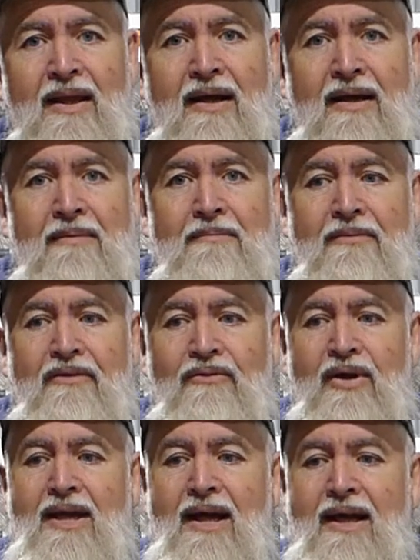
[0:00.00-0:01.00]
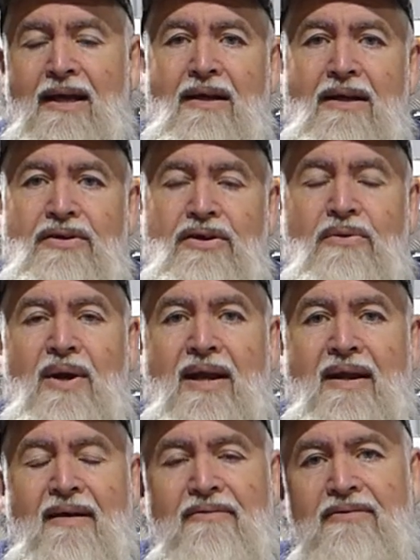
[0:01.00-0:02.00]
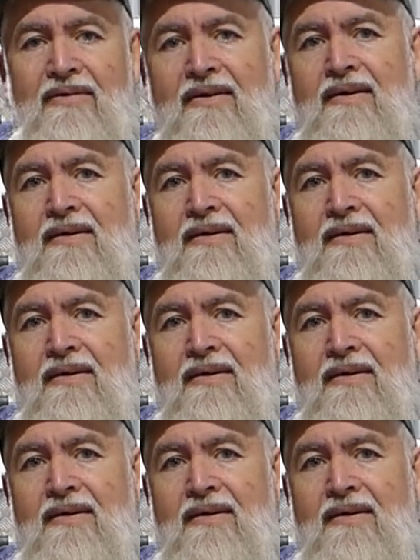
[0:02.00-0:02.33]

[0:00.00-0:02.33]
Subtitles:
3/8 UNF